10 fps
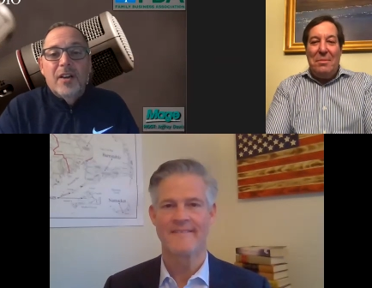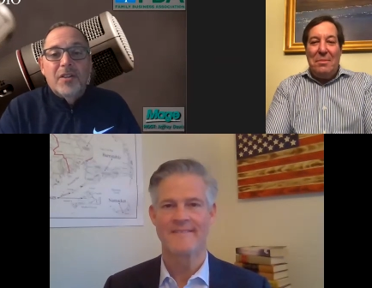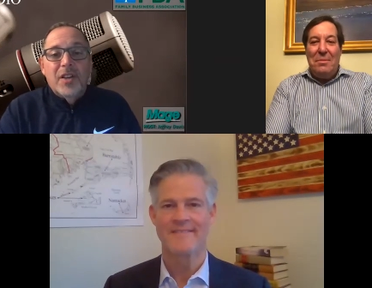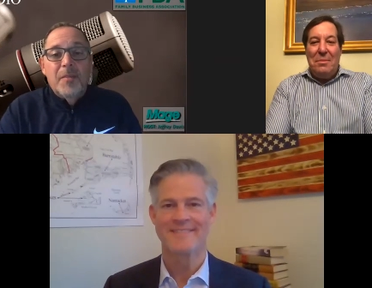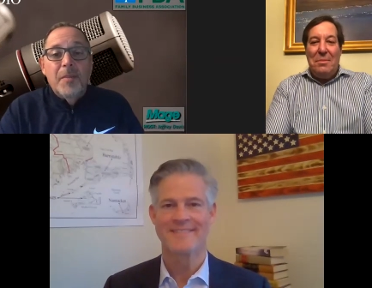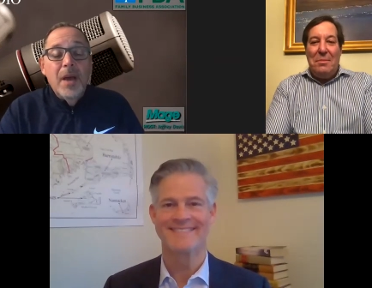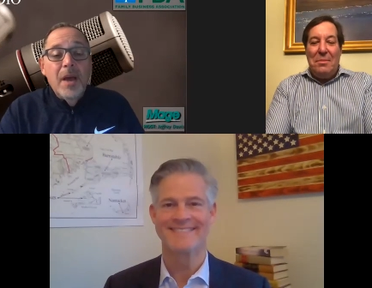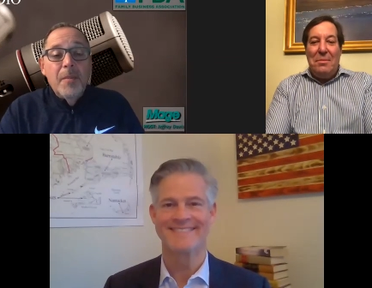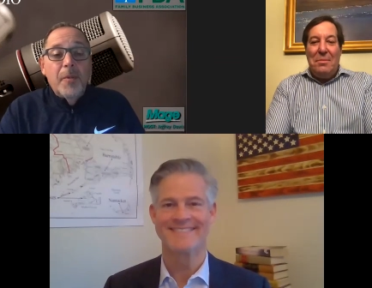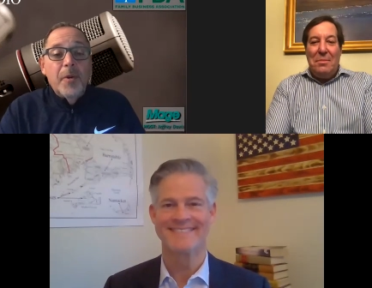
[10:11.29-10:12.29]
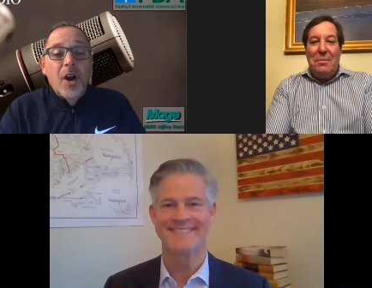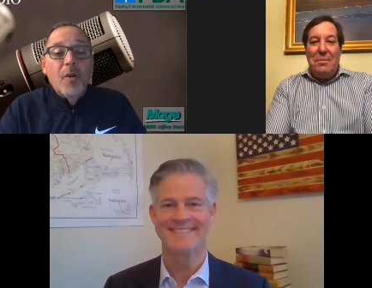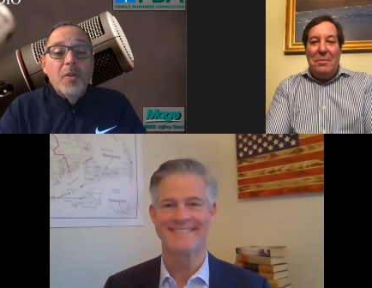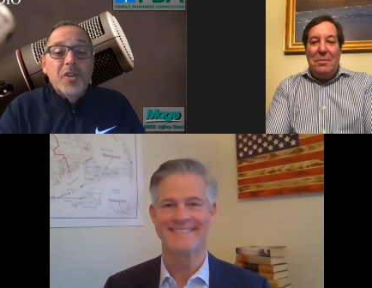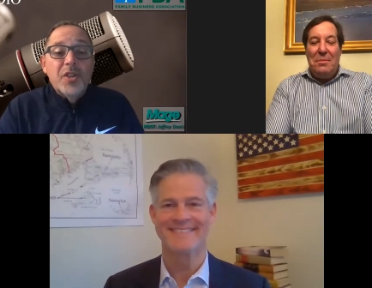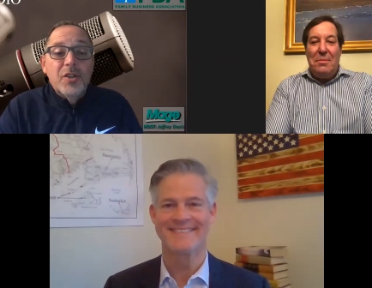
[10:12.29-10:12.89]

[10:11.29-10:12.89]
Speaker 1: outcome, but we are wishing you